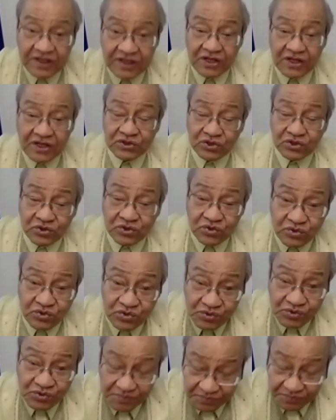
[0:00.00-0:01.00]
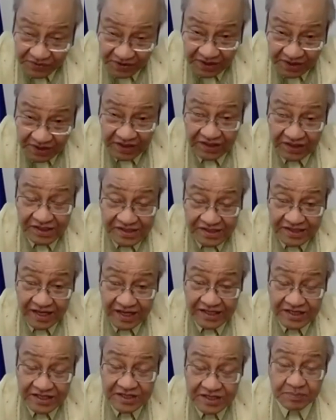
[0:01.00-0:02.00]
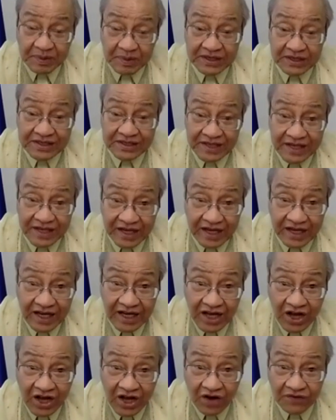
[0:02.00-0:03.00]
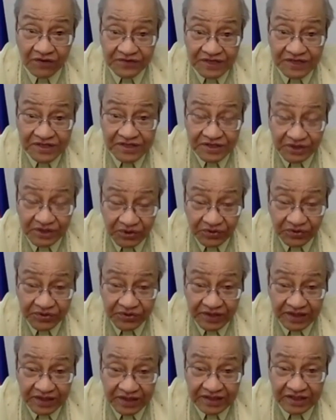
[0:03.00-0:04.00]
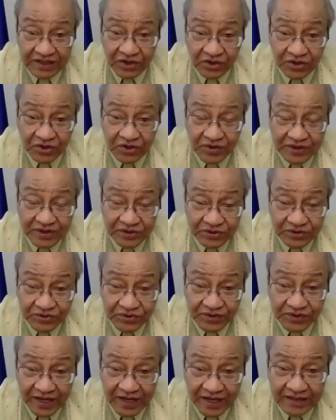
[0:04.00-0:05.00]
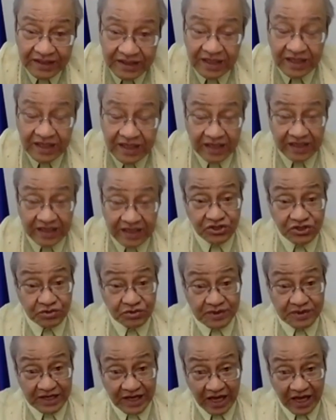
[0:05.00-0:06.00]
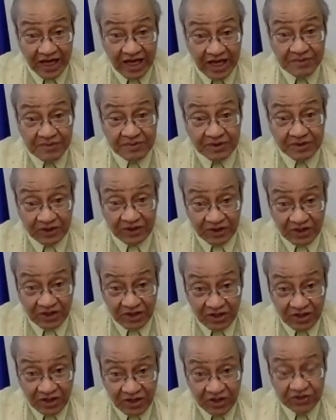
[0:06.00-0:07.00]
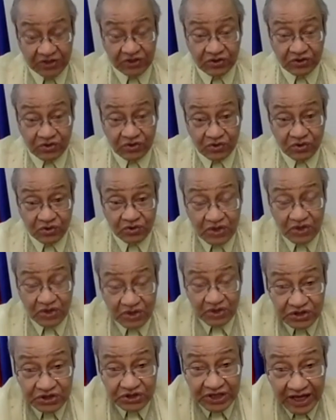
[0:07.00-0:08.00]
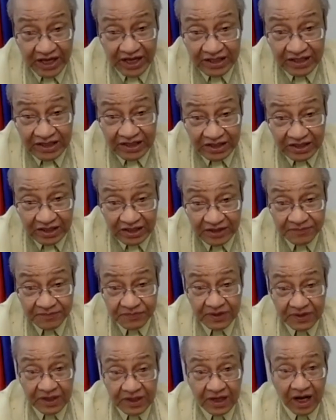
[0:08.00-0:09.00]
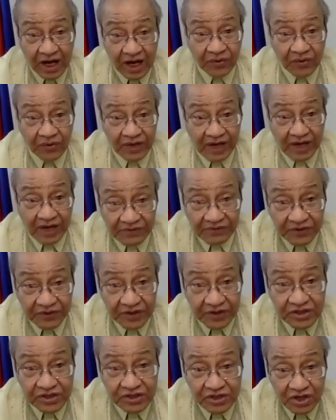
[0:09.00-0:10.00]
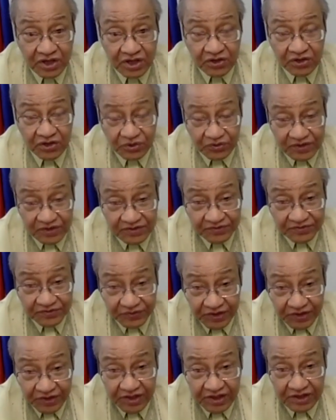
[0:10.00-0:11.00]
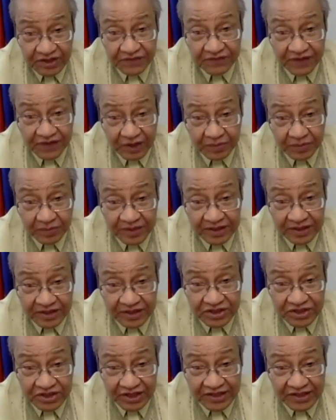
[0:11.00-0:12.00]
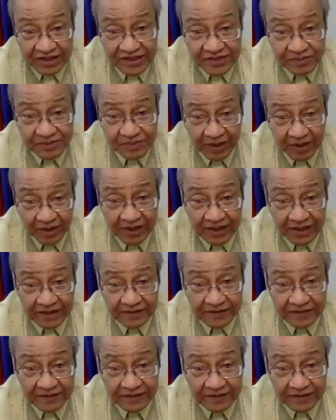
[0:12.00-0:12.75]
to, in a sense, partake of this growth. And the only way to do that is to be able to channel our efforts towards further developing the Chinese market.